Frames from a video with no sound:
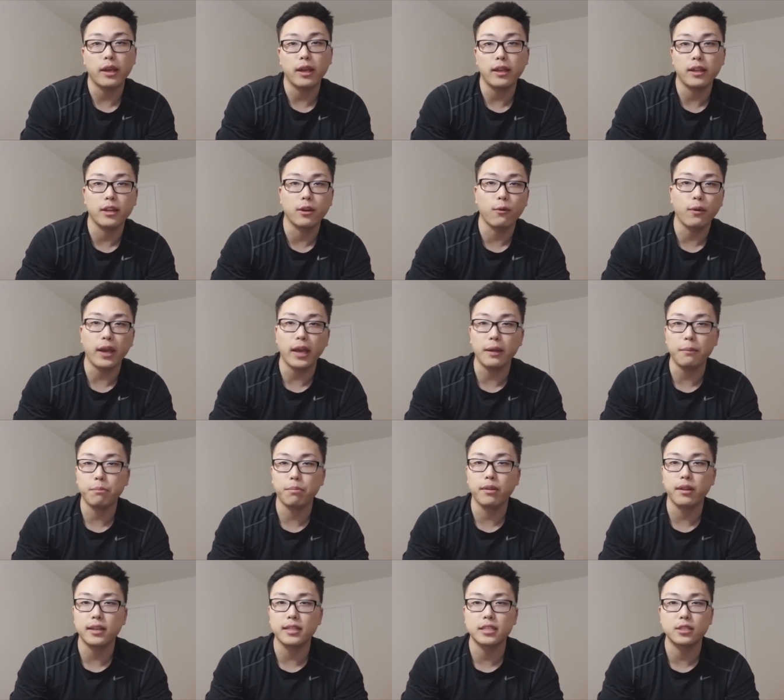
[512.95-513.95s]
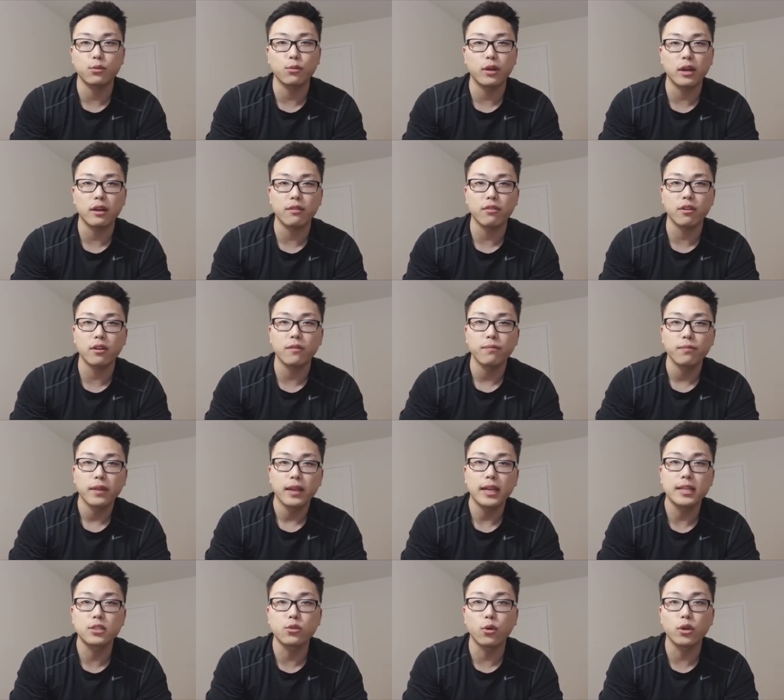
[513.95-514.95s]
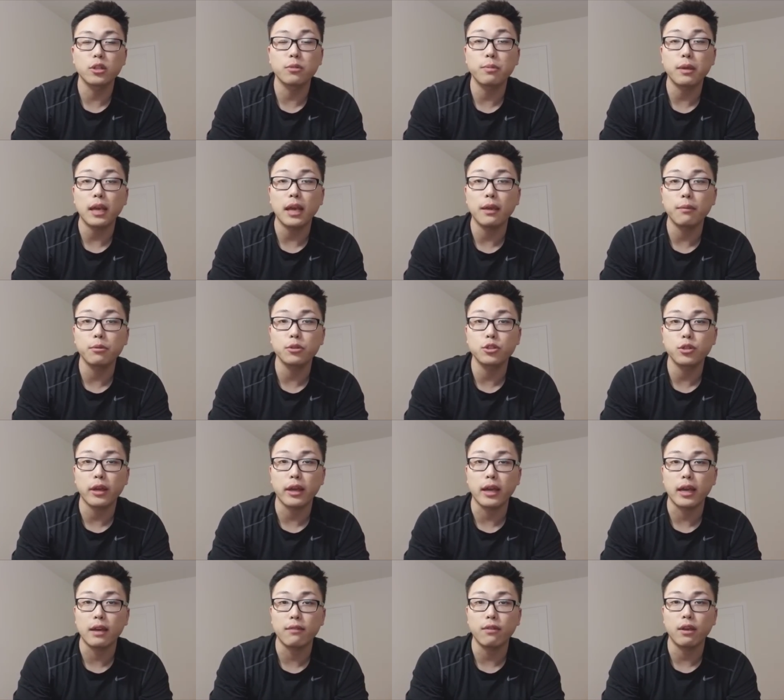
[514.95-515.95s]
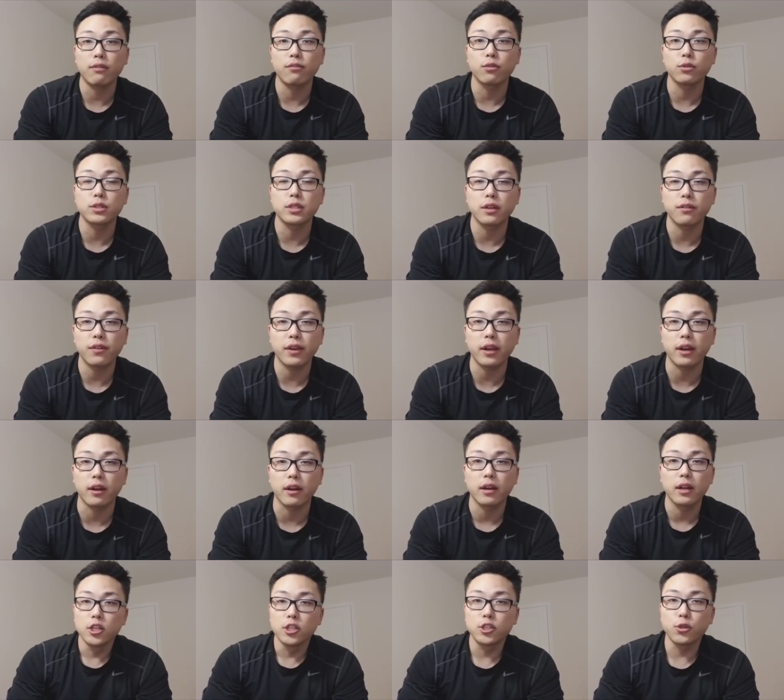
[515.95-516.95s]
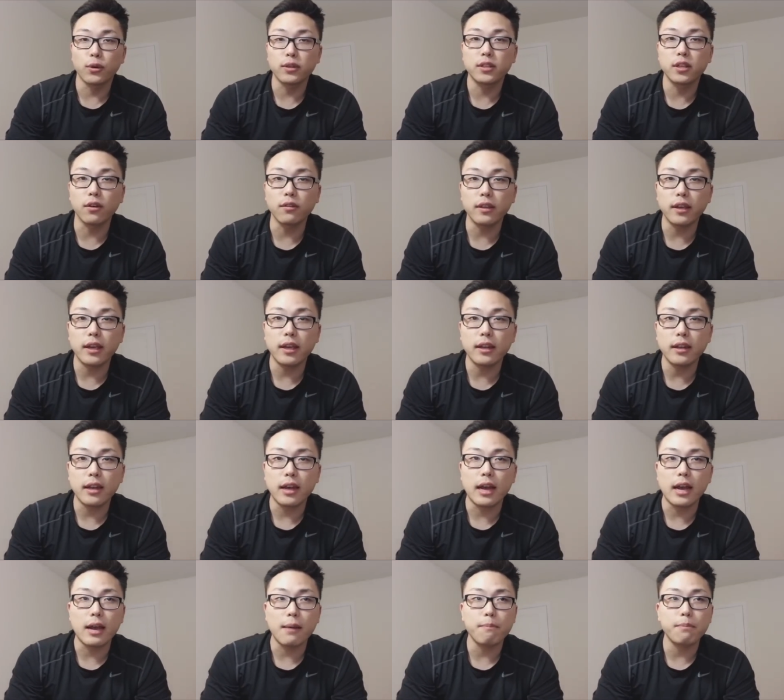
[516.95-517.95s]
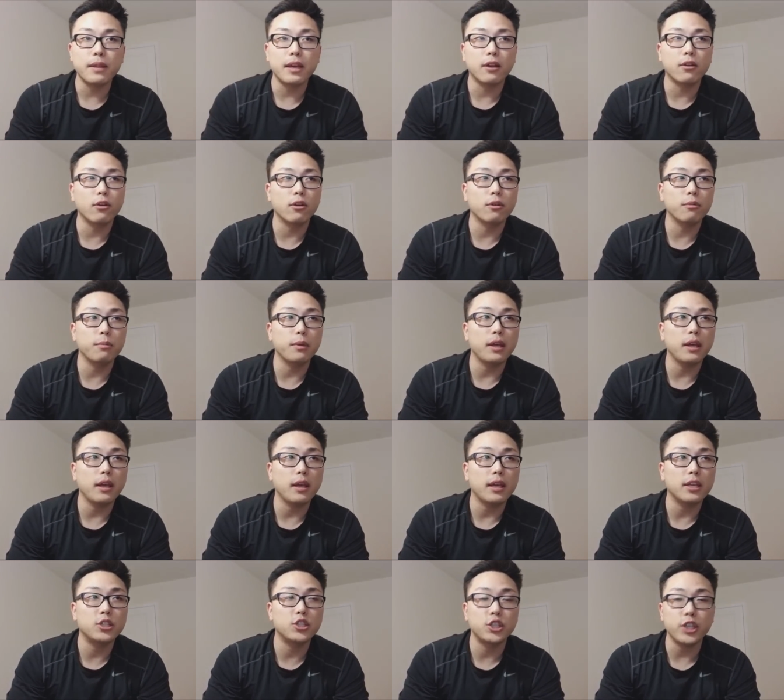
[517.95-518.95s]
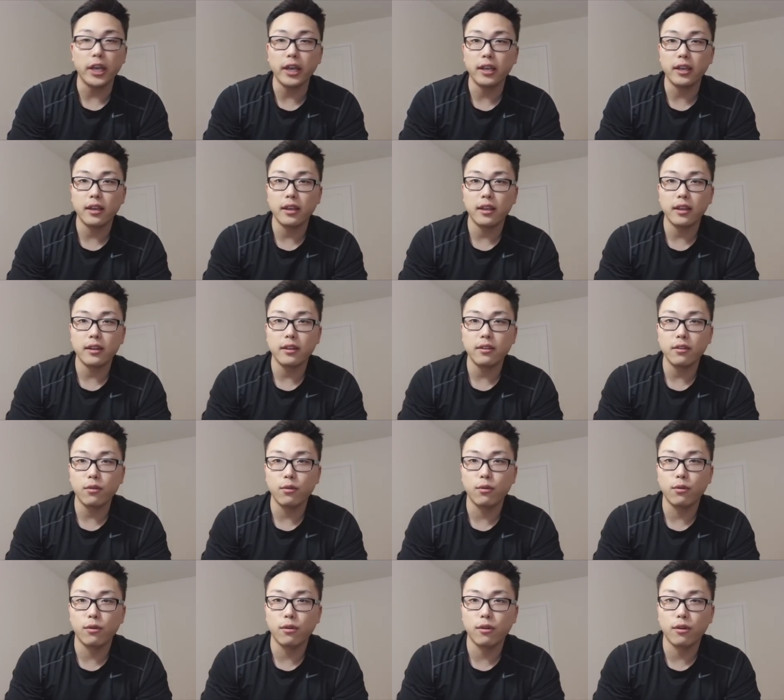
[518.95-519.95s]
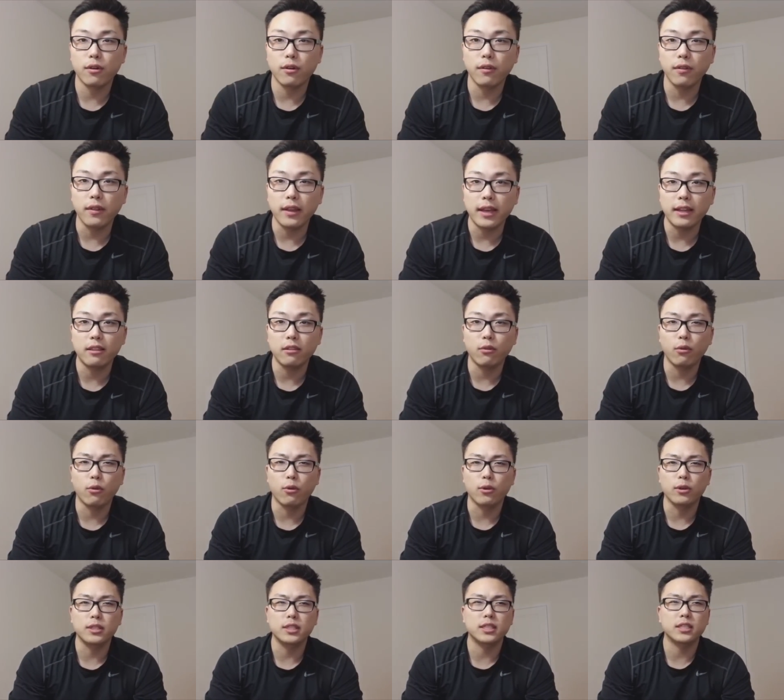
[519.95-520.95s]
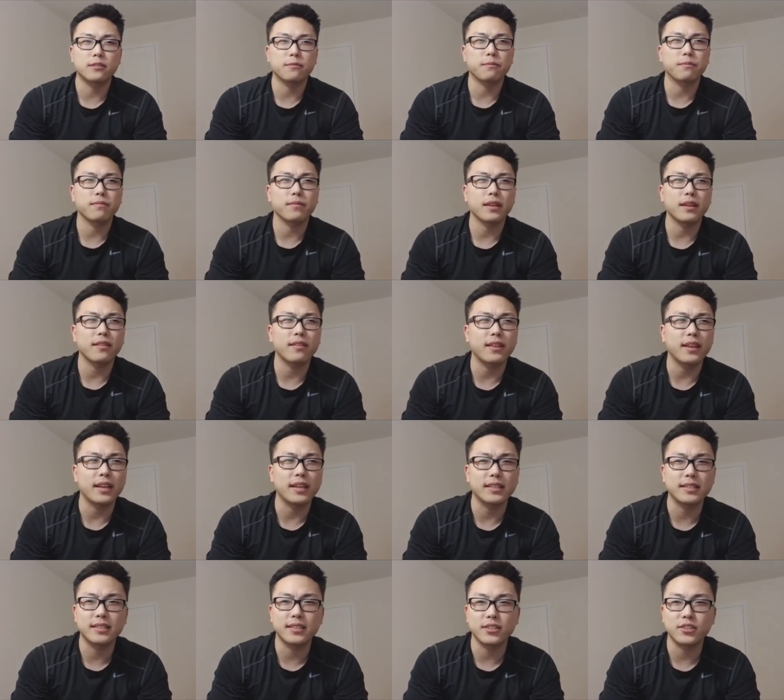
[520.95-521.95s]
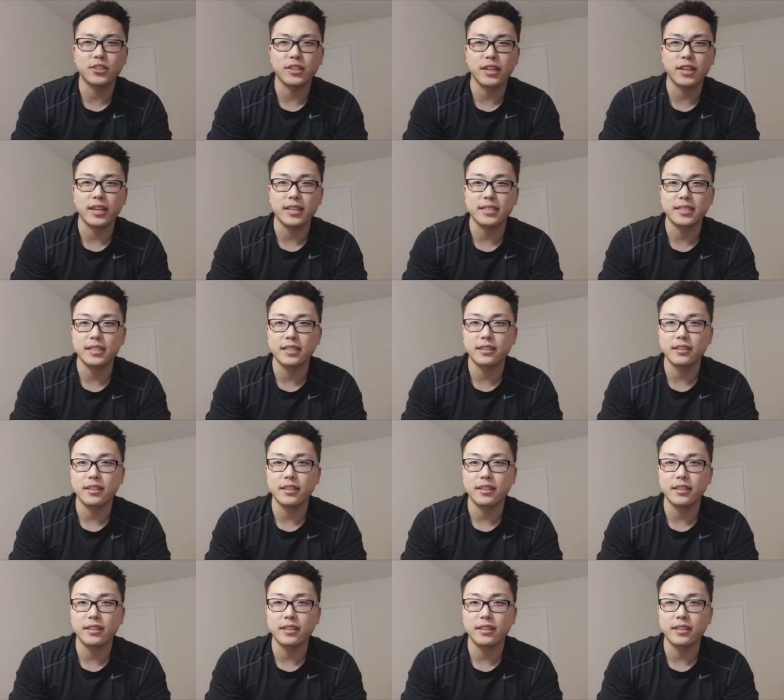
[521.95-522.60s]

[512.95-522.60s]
8 plus, whatever, is going to be able to have a full set of hair. So until then, I'm not going to be shaken or led towards things such as,